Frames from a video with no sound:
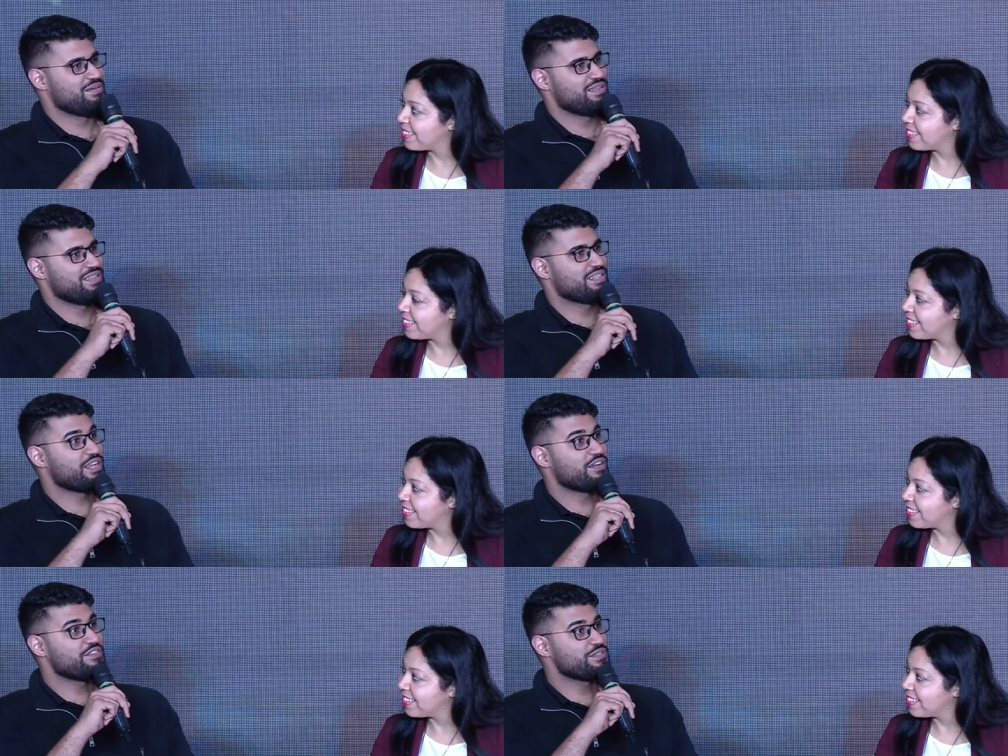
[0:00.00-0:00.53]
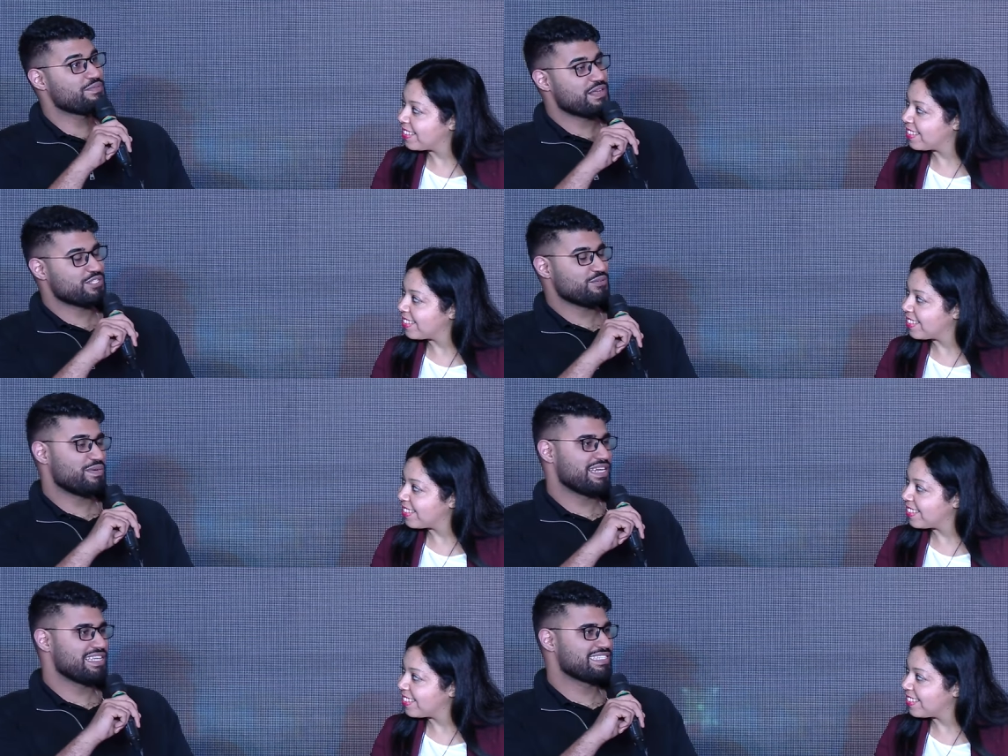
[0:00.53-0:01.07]
Speaker 1: The toughest parts
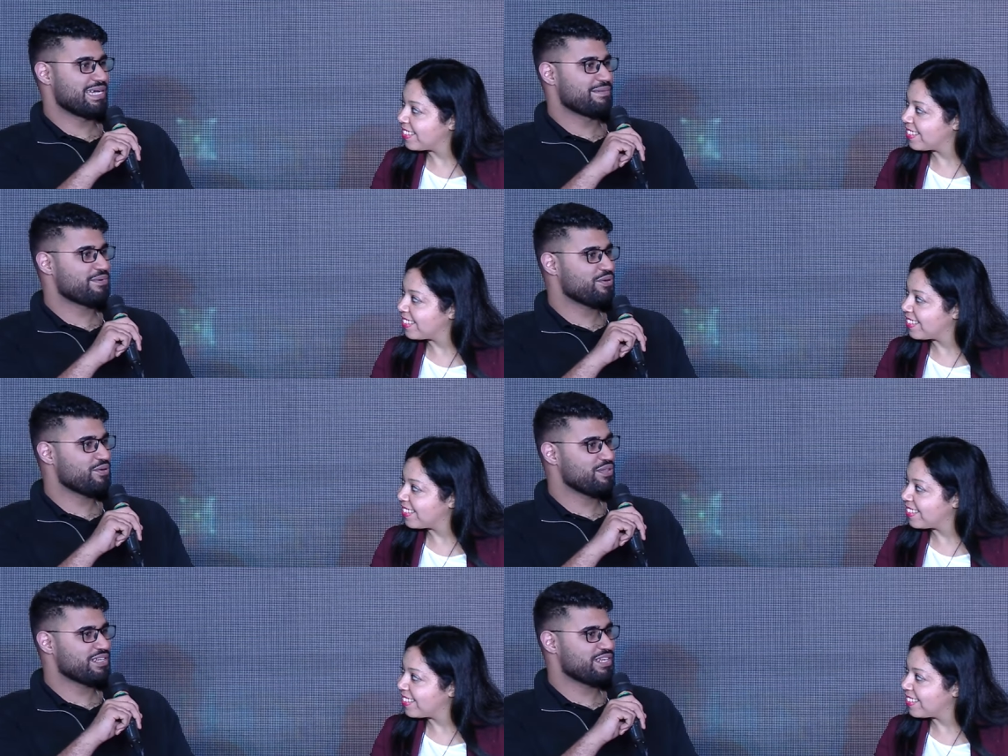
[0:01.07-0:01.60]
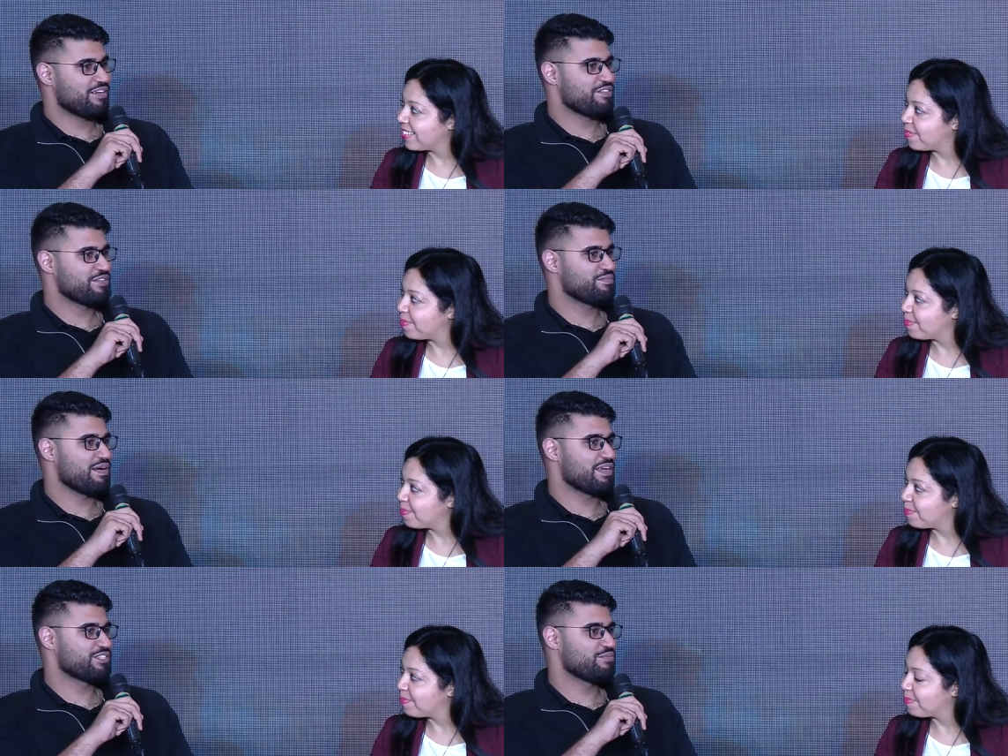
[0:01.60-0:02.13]
of building Zepto the
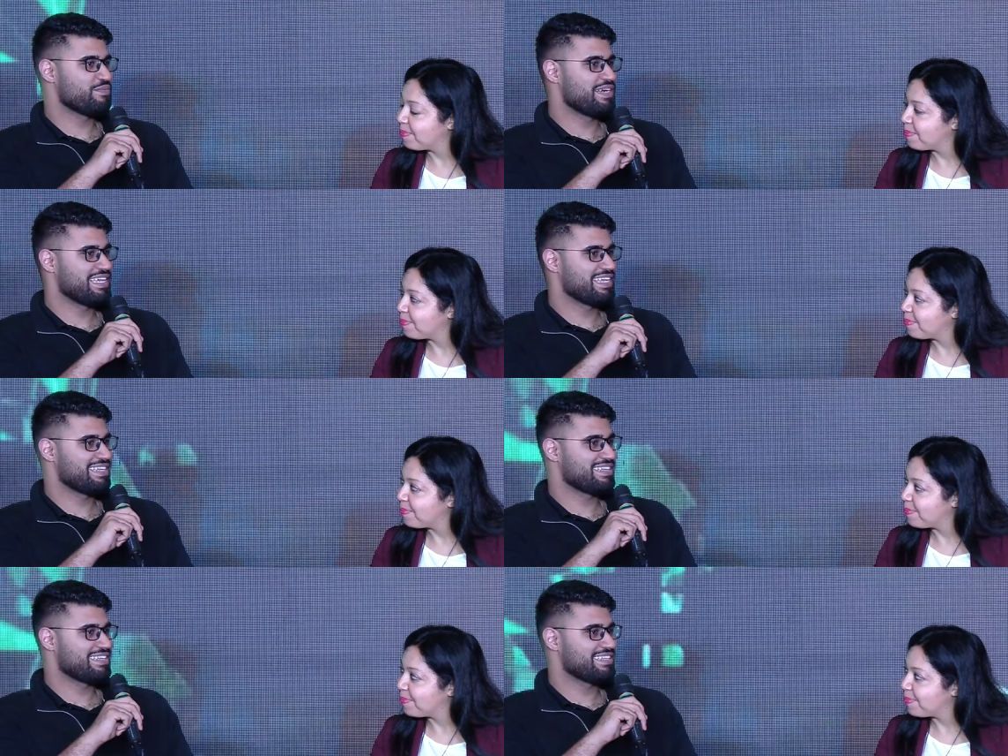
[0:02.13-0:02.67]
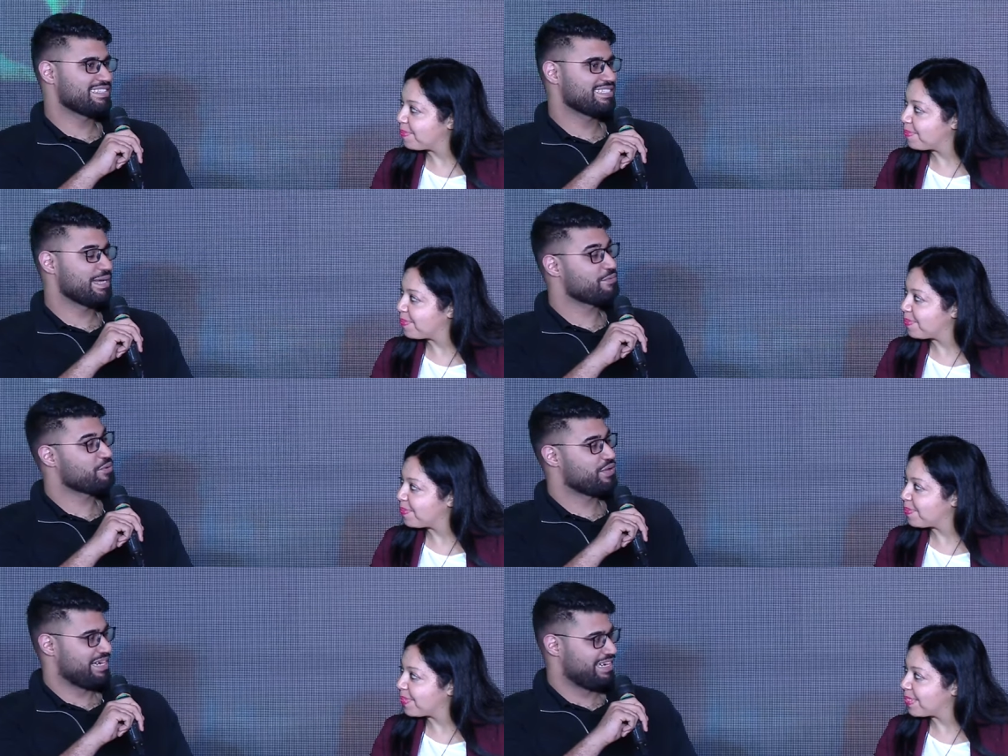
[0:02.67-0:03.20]
toughest parts of building
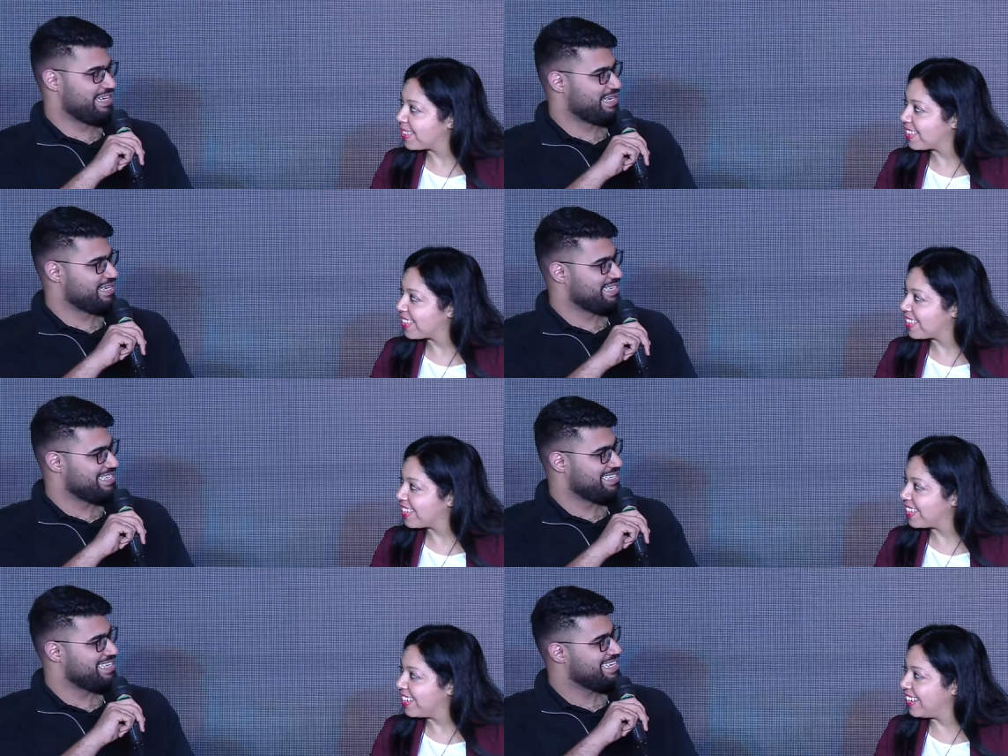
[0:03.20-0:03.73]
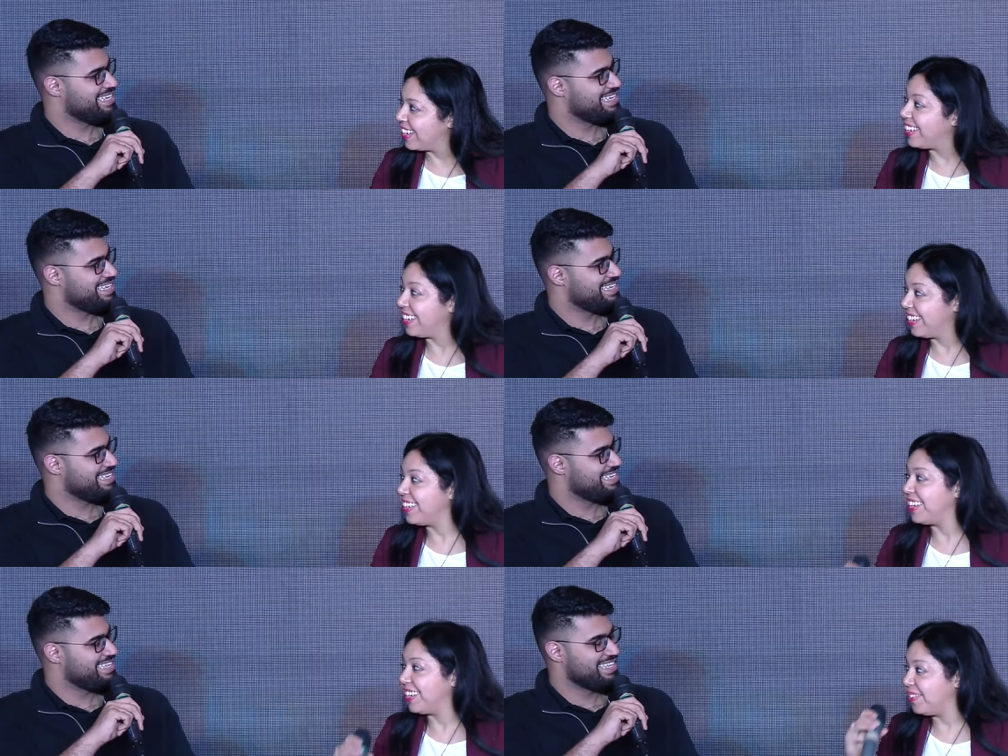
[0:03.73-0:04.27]
Zepto in India?
Speaker 2: In
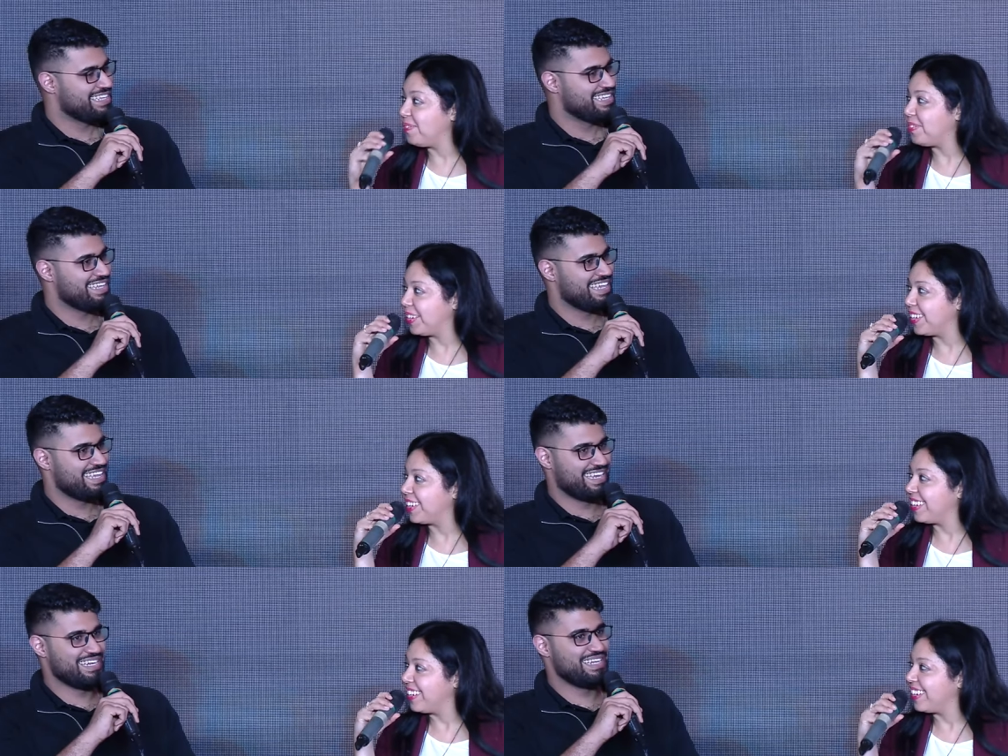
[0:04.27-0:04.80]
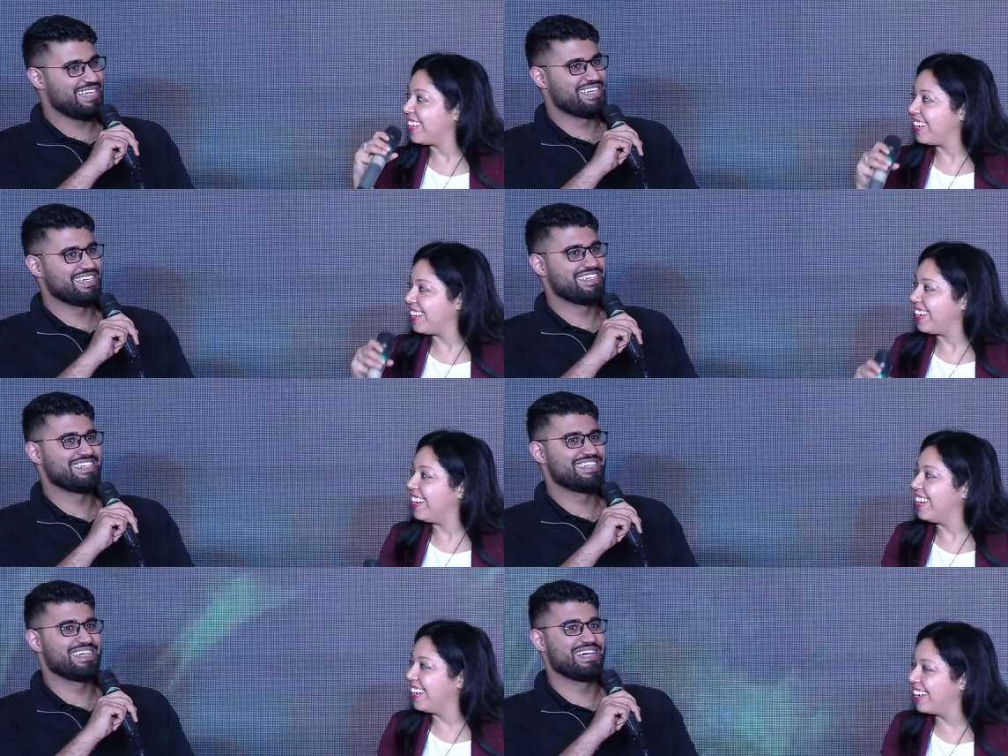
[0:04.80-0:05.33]
India in particular. In India.
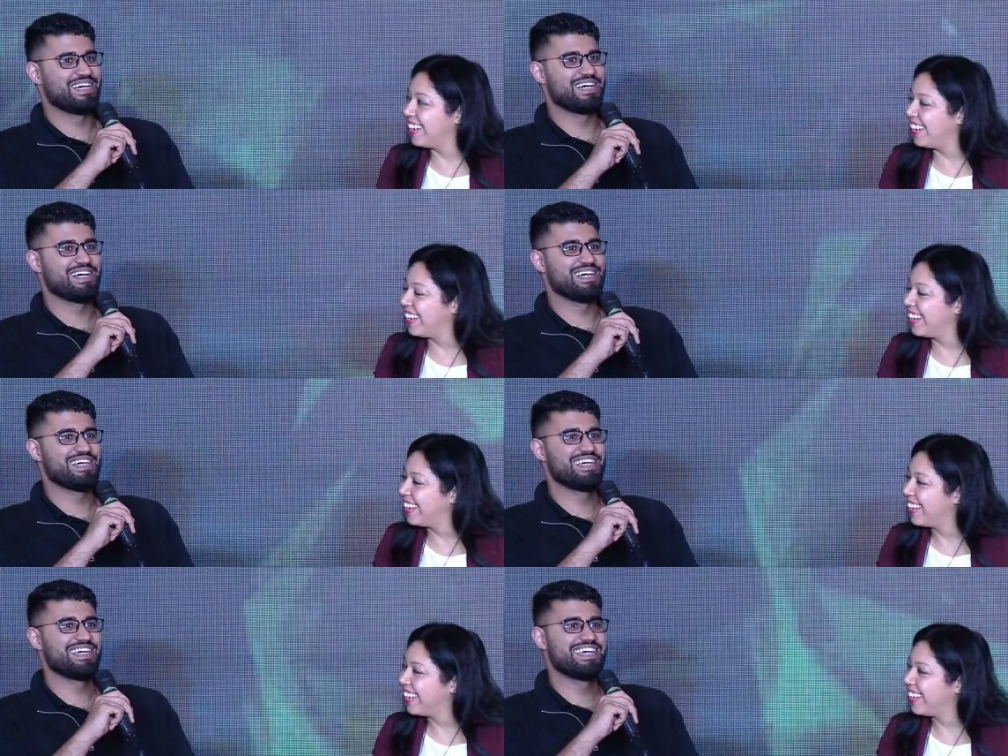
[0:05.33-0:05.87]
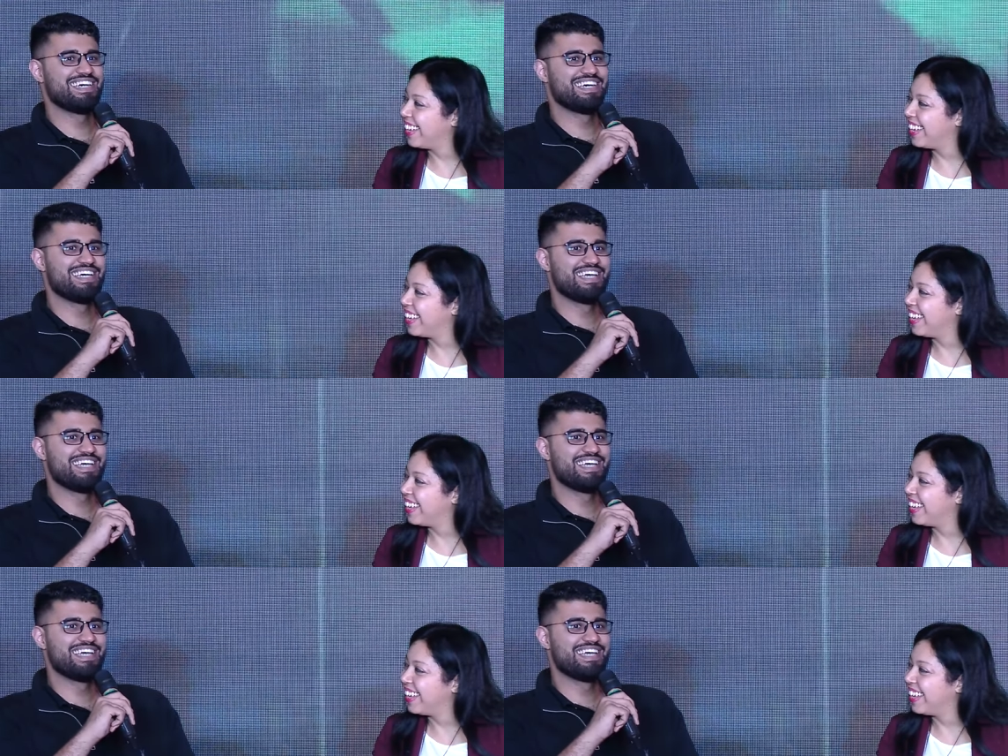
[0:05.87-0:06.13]
Speaker 1: Yeah, uh,